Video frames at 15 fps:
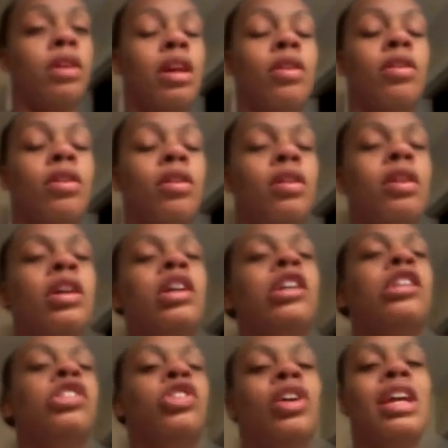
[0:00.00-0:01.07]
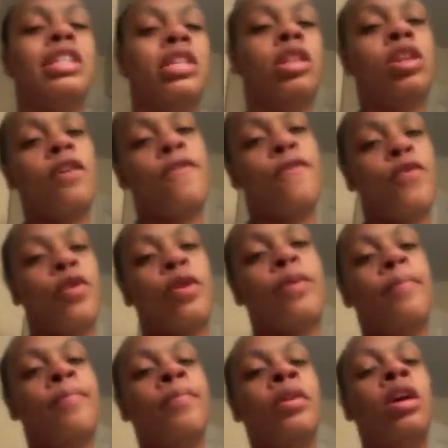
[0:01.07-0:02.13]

I don't know. So he has to look for them.